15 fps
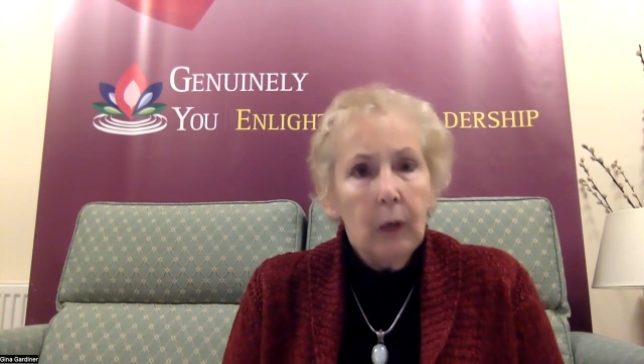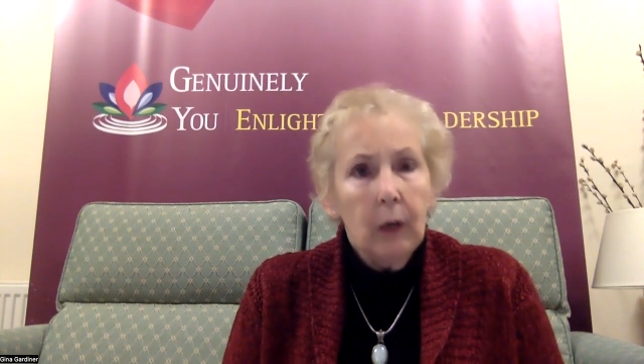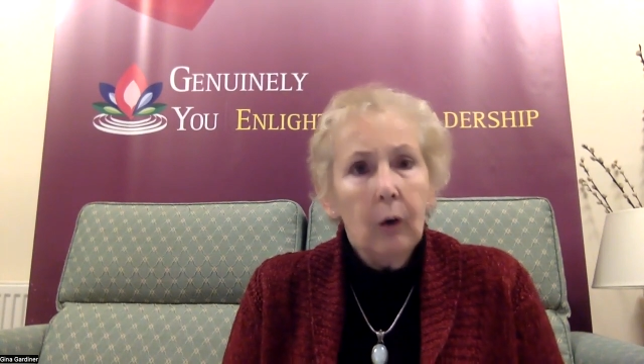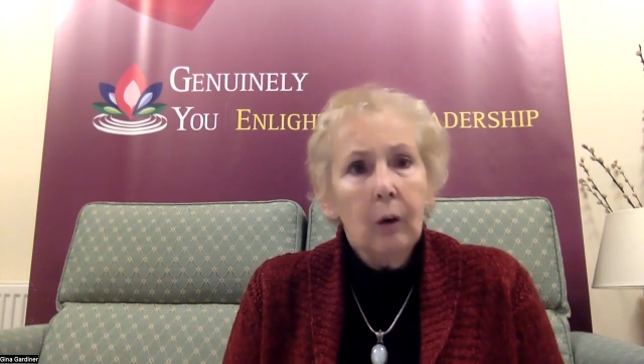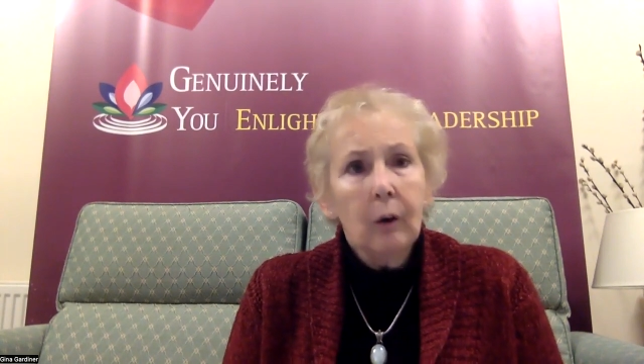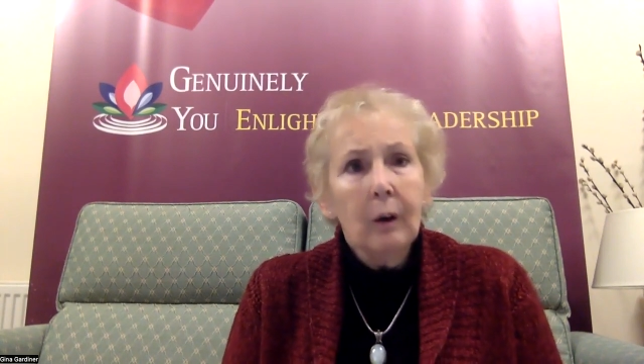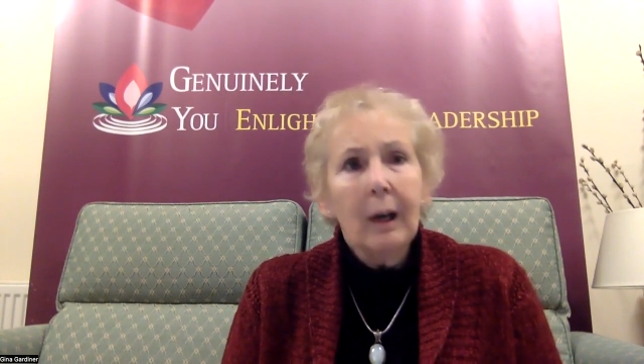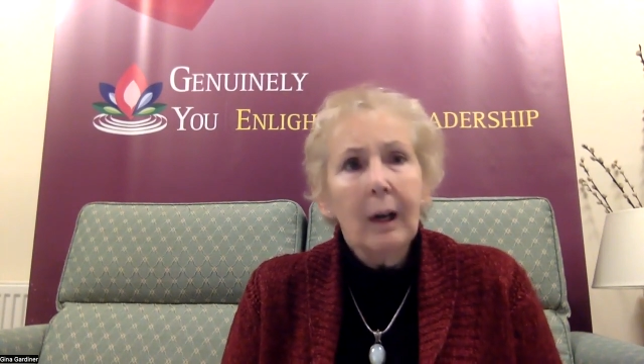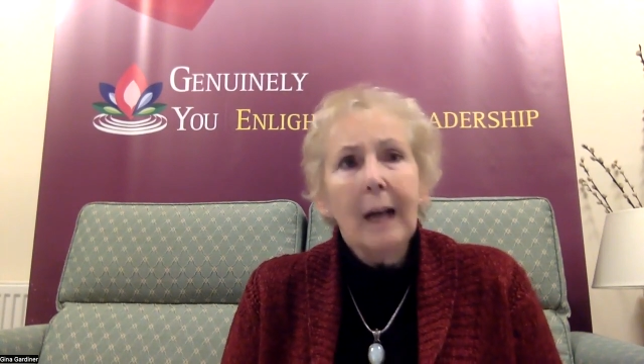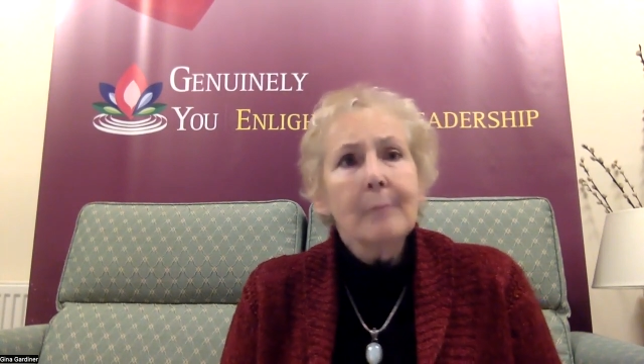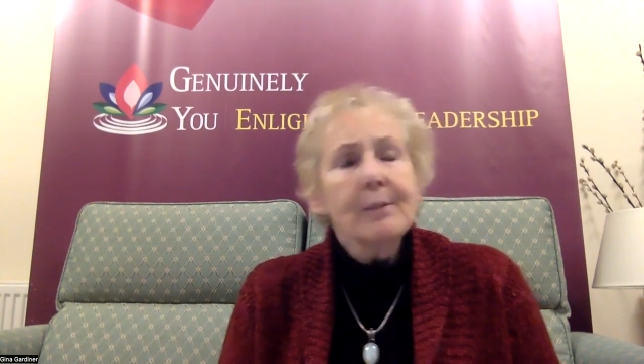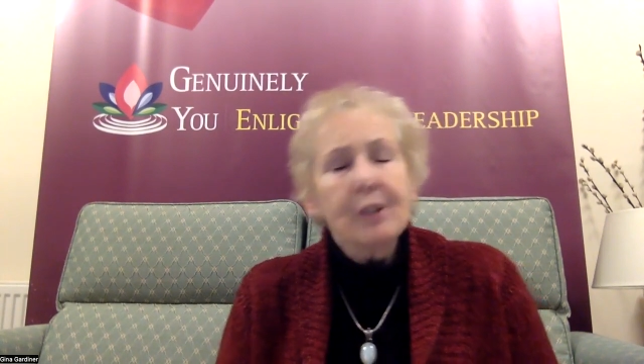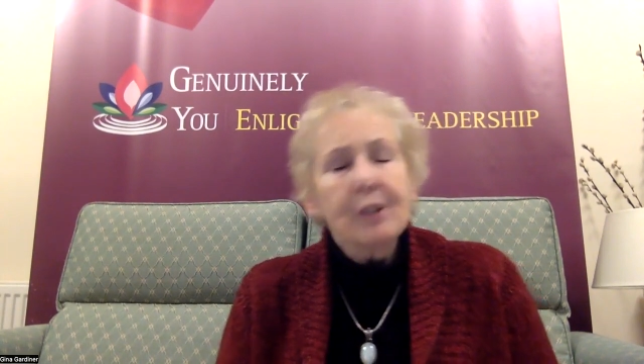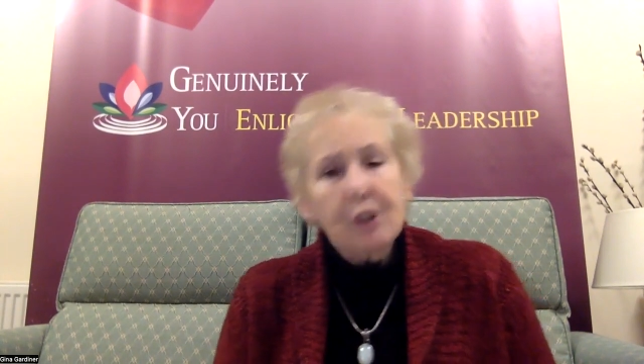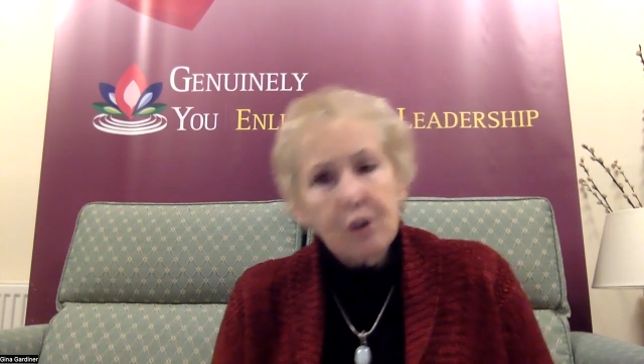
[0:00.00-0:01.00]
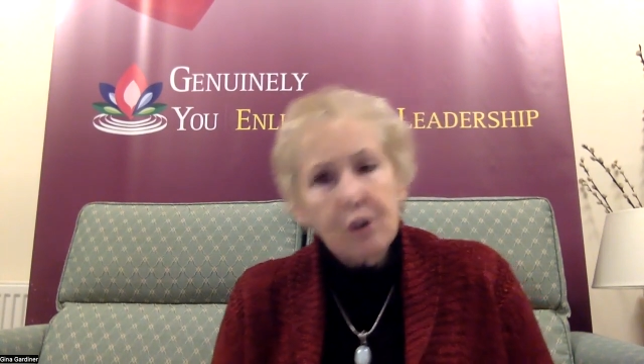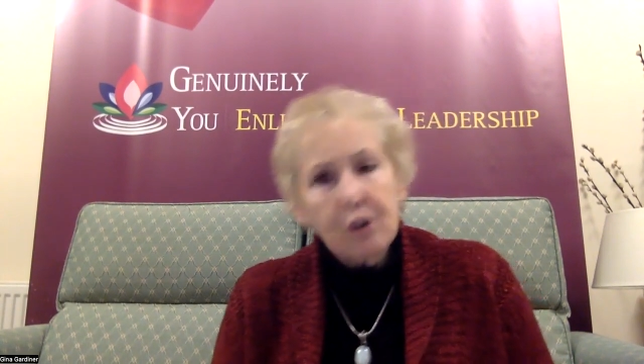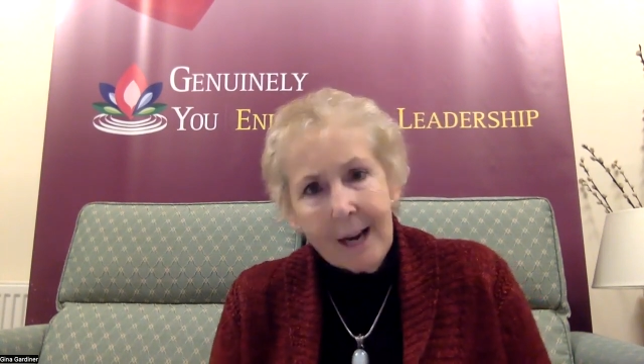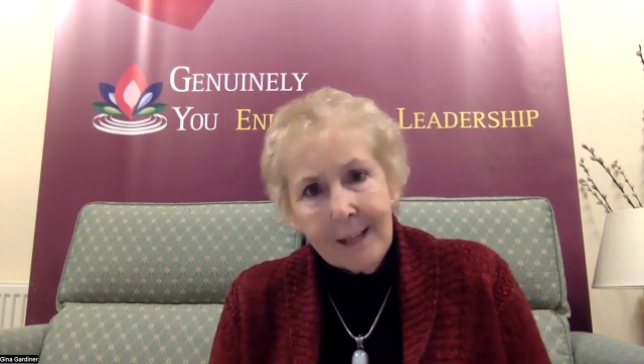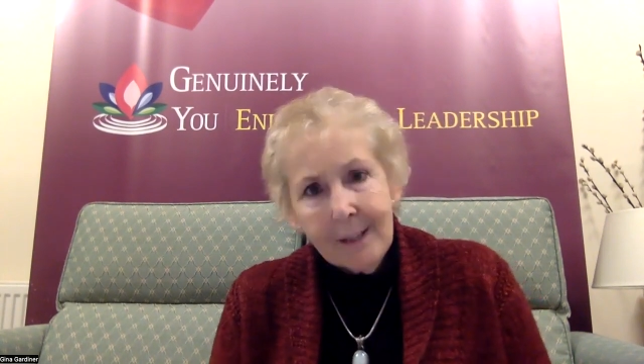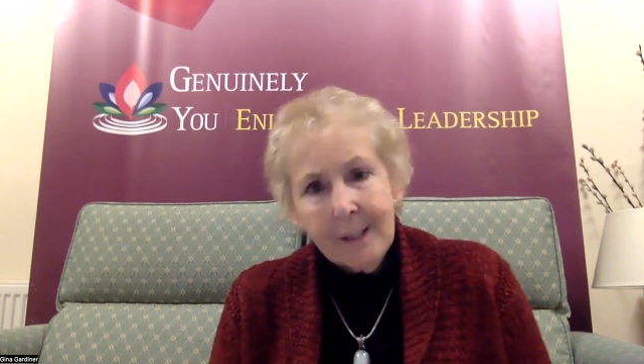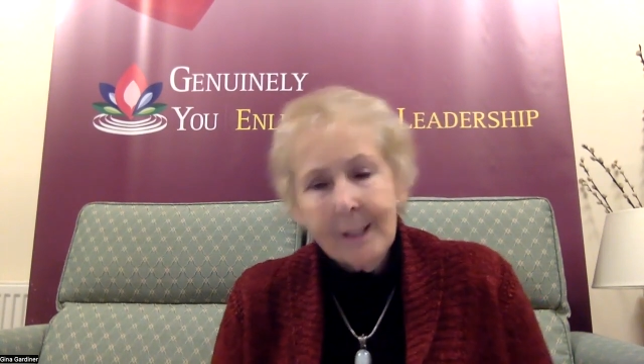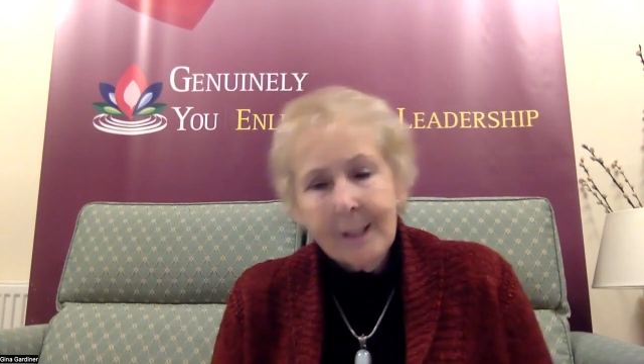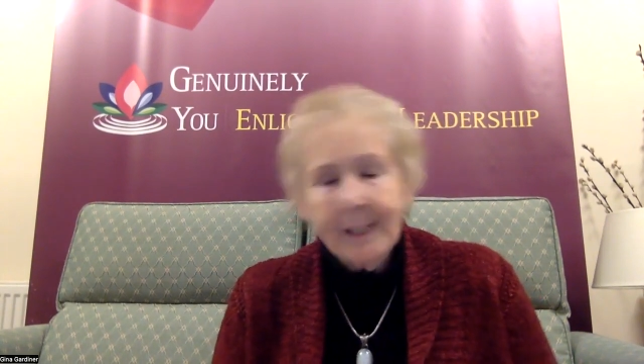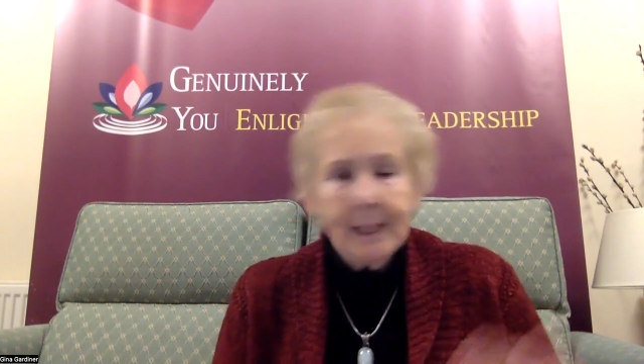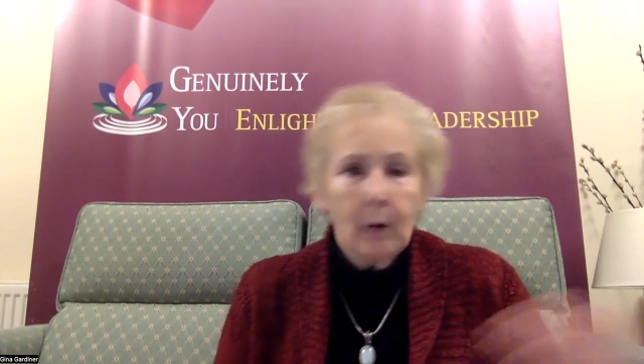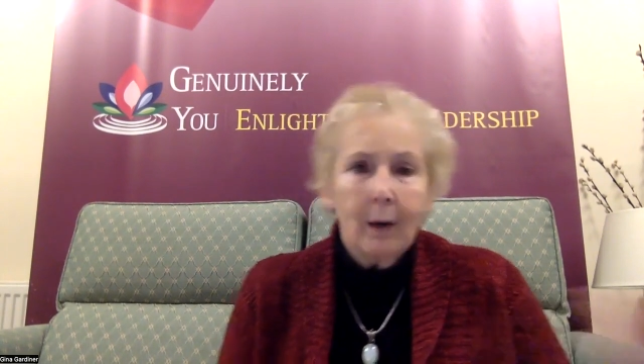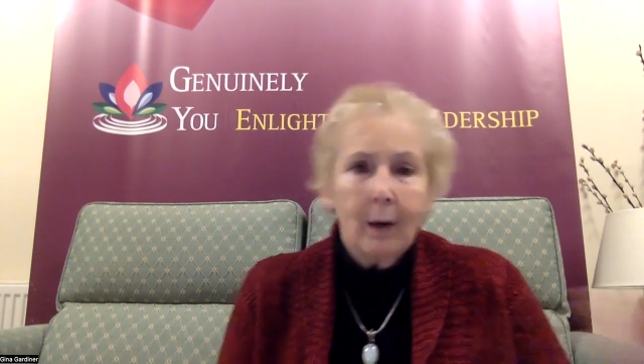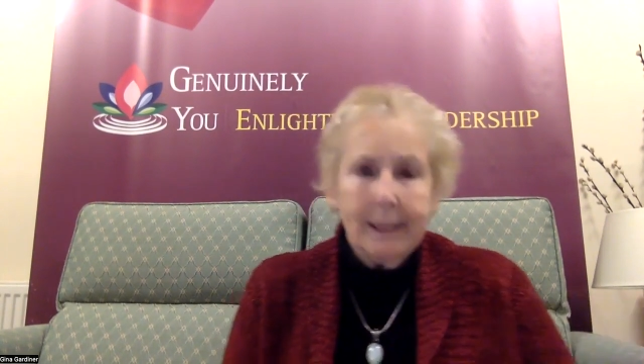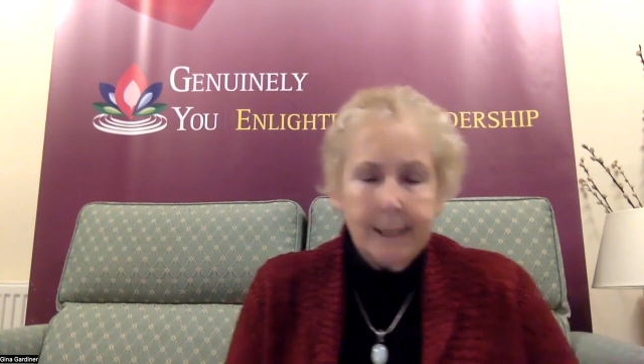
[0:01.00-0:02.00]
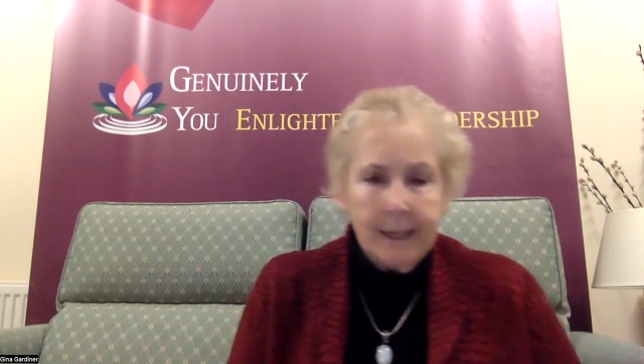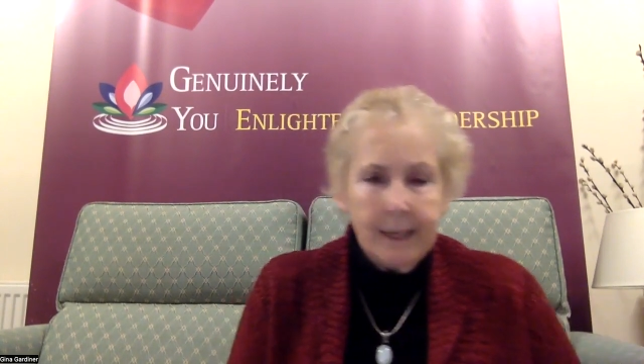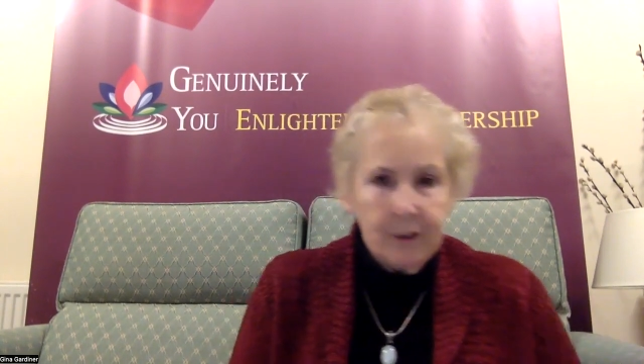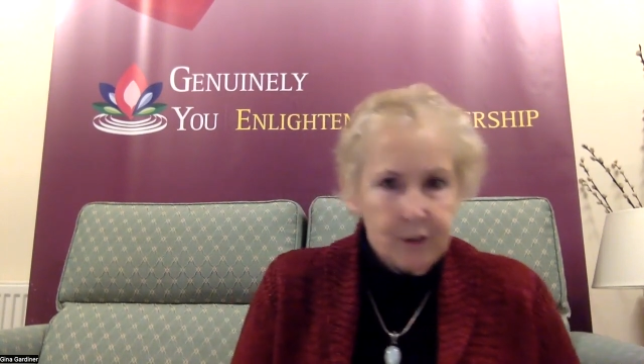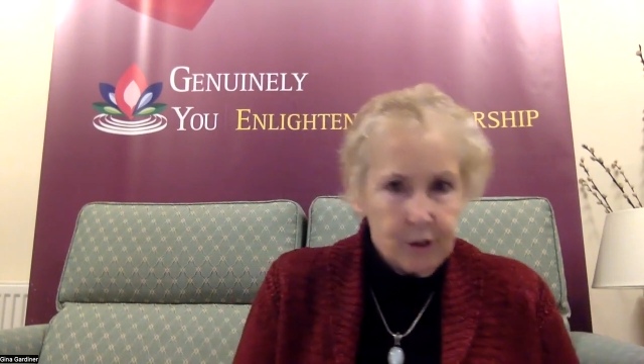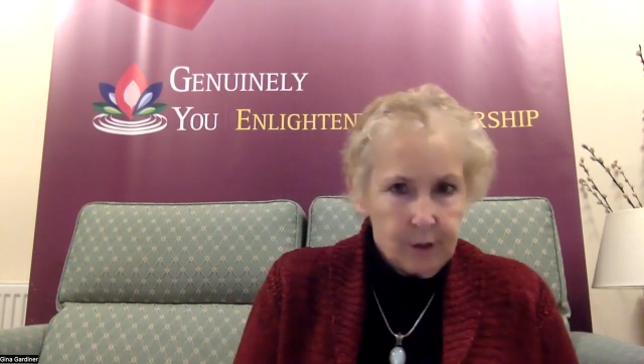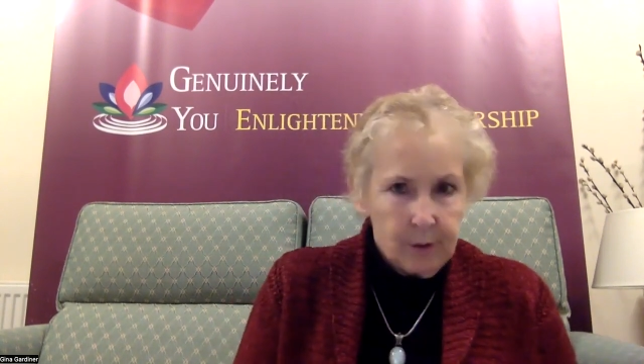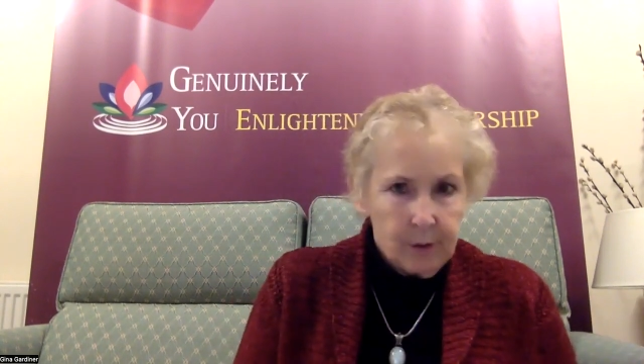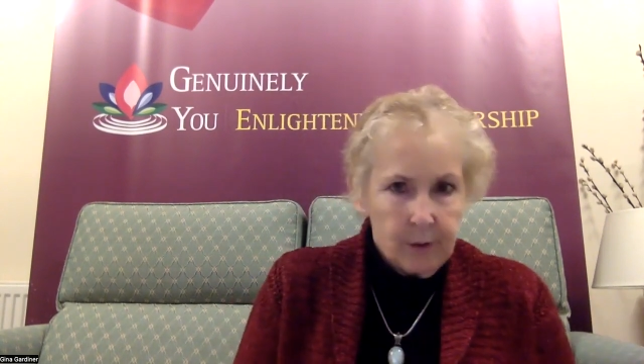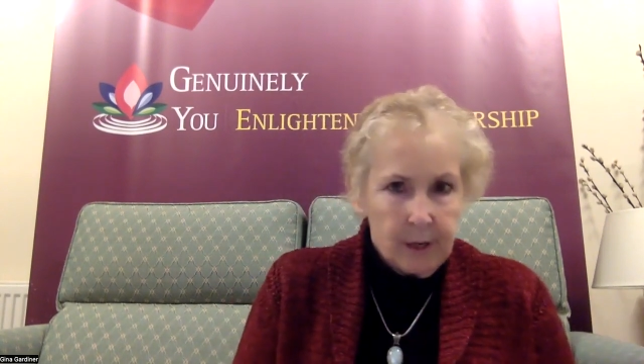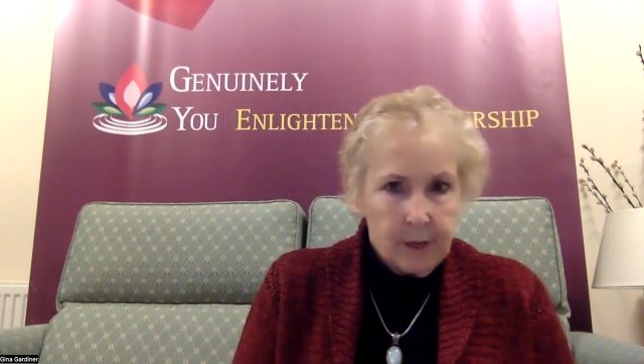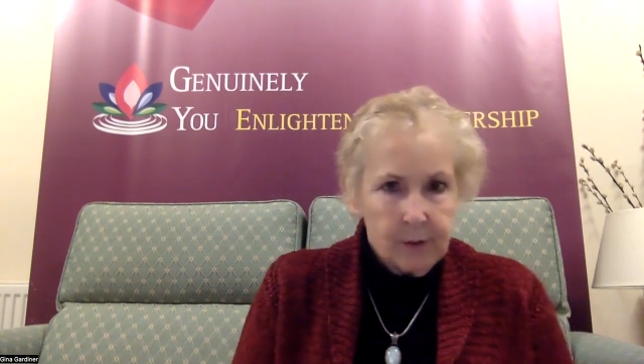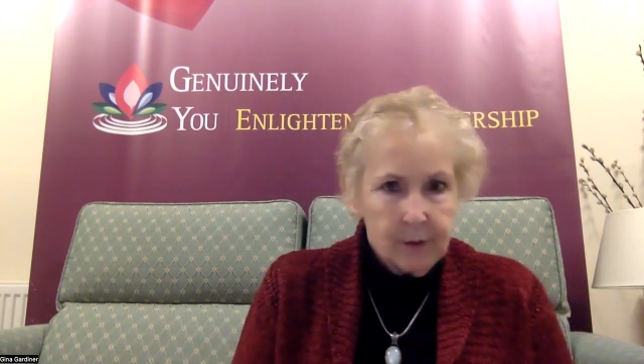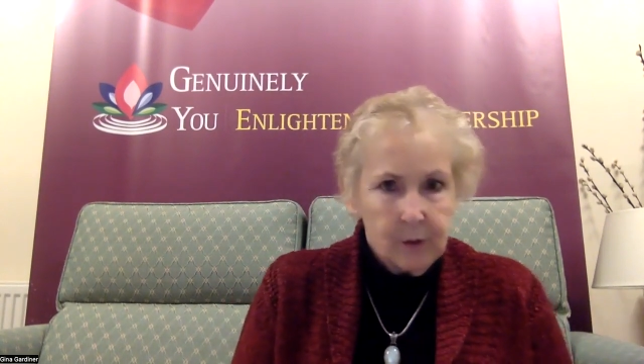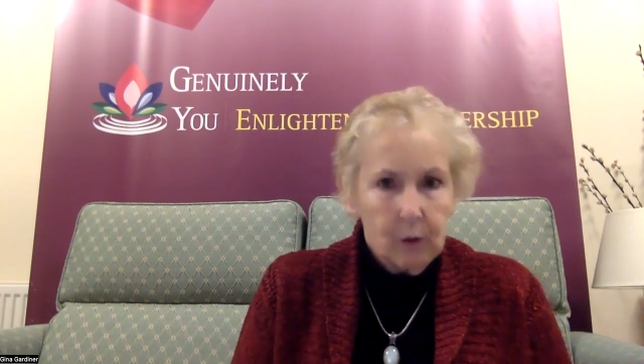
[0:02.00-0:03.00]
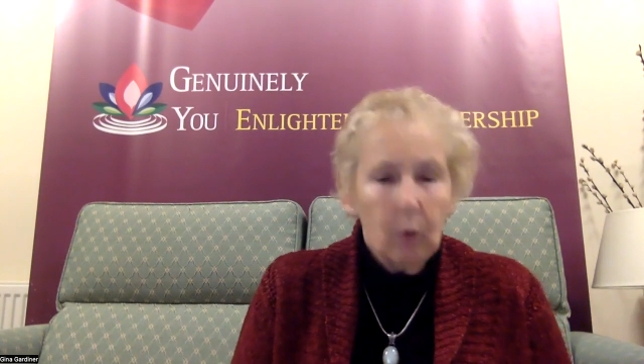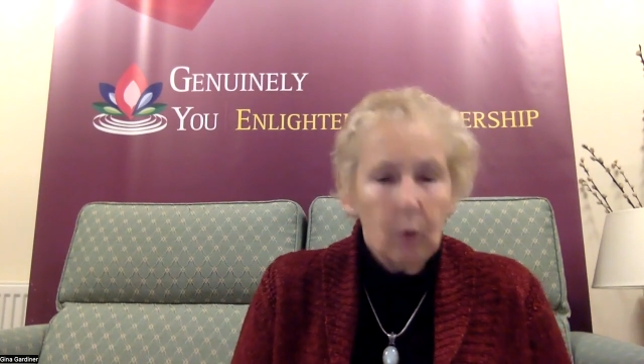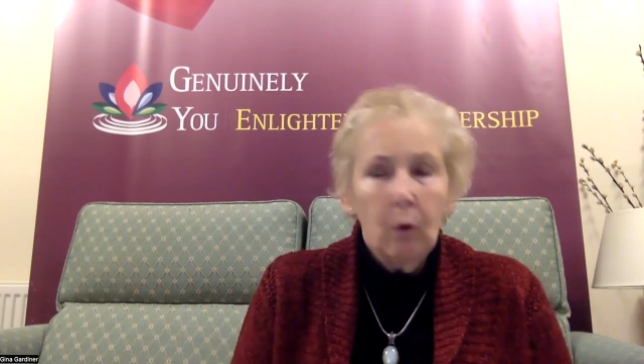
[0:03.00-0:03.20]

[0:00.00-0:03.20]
Or I'm stressed and so I need to do this.